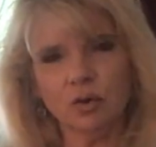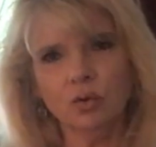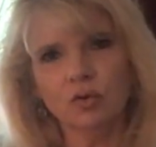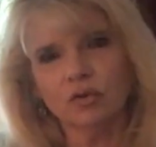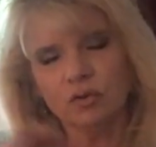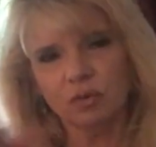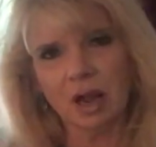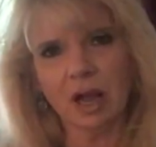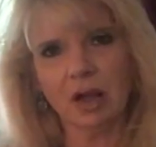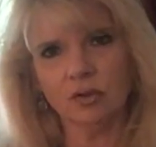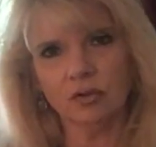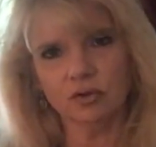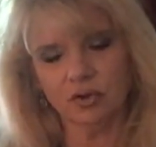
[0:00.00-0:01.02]
who's
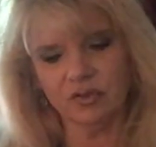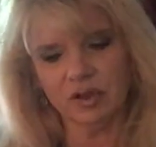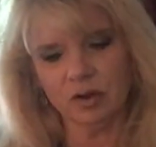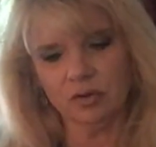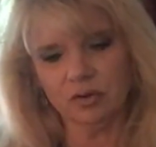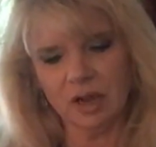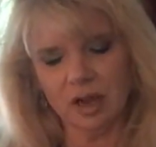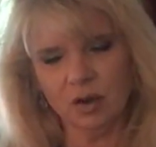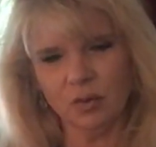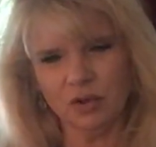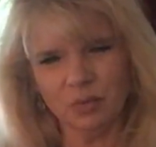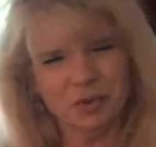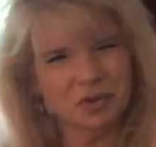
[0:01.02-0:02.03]
around to settle down
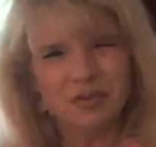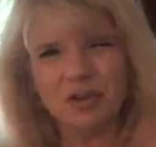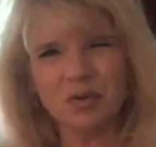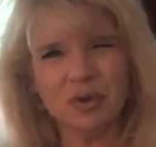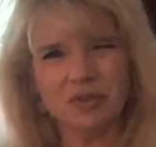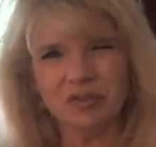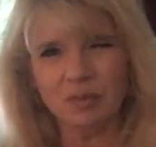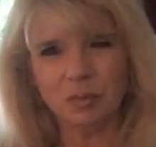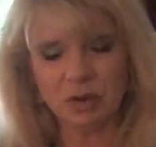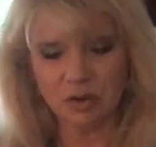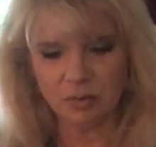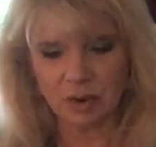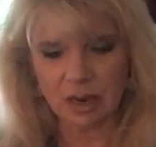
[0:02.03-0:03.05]
with, but there's always
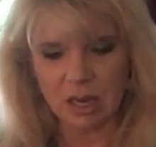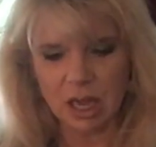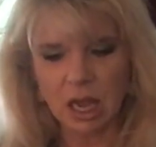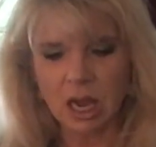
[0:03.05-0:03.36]
somebody around.